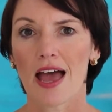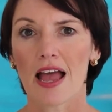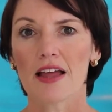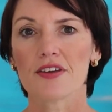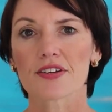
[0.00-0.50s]

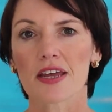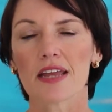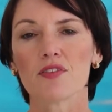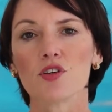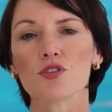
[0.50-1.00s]
And
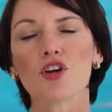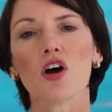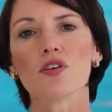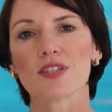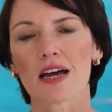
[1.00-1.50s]
if you
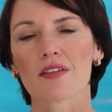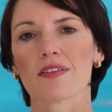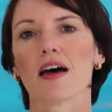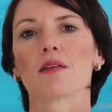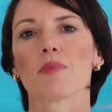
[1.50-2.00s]
go down
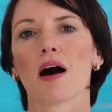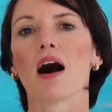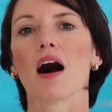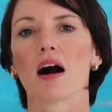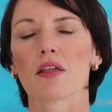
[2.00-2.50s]
that
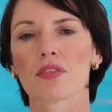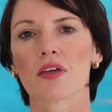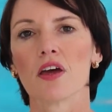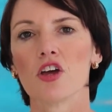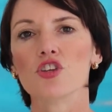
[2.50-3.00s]
path,
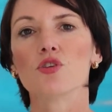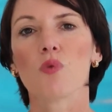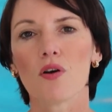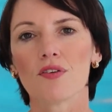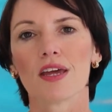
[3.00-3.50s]
you
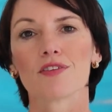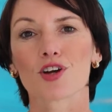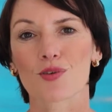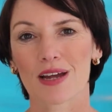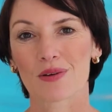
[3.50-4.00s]
won't ever
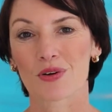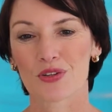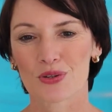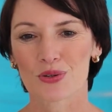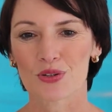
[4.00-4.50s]
create what
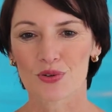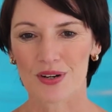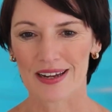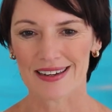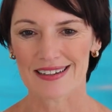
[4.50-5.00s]
you could
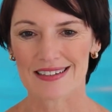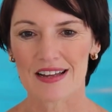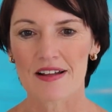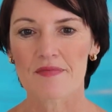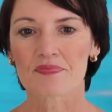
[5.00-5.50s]
create.
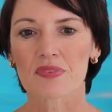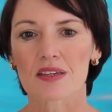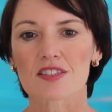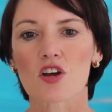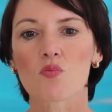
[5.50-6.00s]

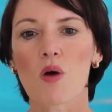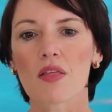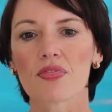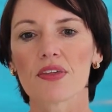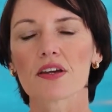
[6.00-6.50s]
So
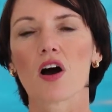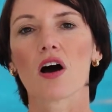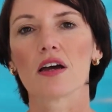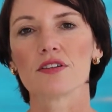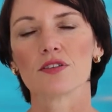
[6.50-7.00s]
one thing
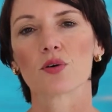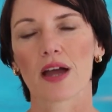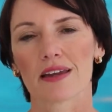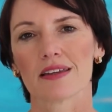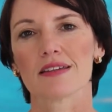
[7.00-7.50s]
I look
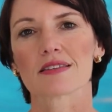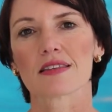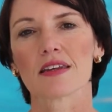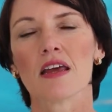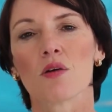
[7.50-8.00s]
at is
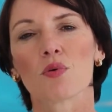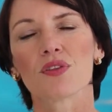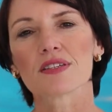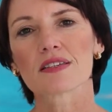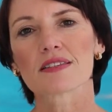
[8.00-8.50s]
that, well,
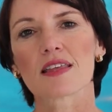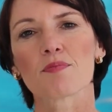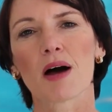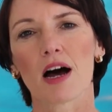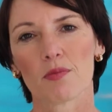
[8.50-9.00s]
this is the
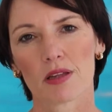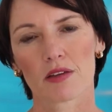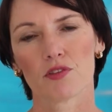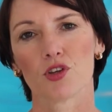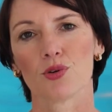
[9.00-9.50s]

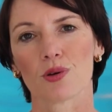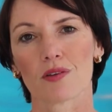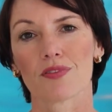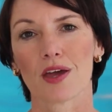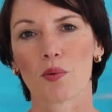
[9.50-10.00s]
public view
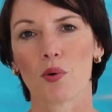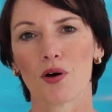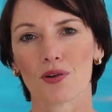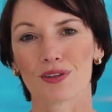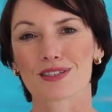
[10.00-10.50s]
of their
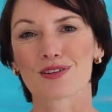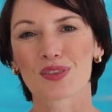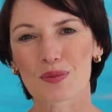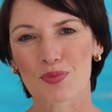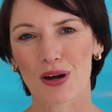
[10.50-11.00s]
world. It's
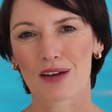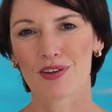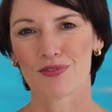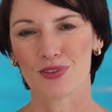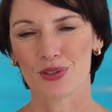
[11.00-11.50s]
not the
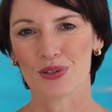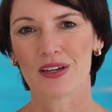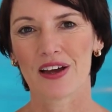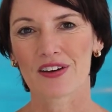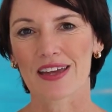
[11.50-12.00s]
private view,
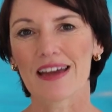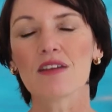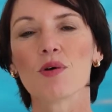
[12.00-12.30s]
okay?